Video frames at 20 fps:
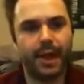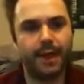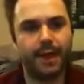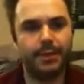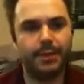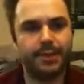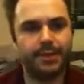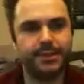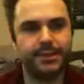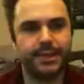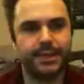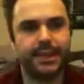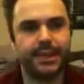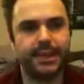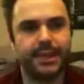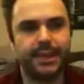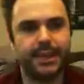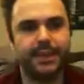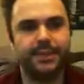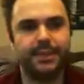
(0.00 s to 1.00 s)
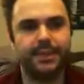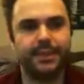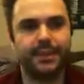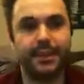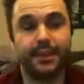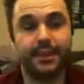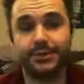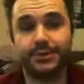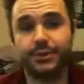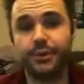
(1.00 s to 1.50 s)
We can see here that
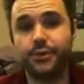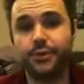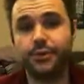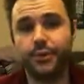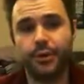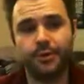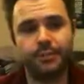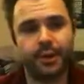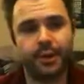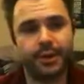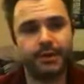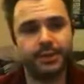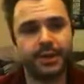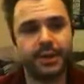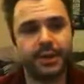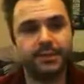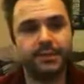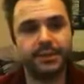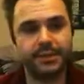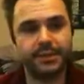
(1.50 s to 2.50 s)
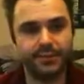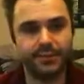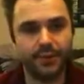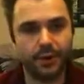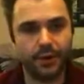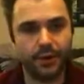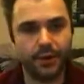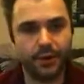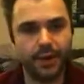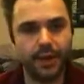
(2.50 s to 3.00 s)
they're 2 wound model, toughness
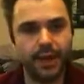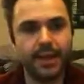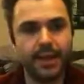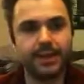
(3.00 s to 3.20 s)
4,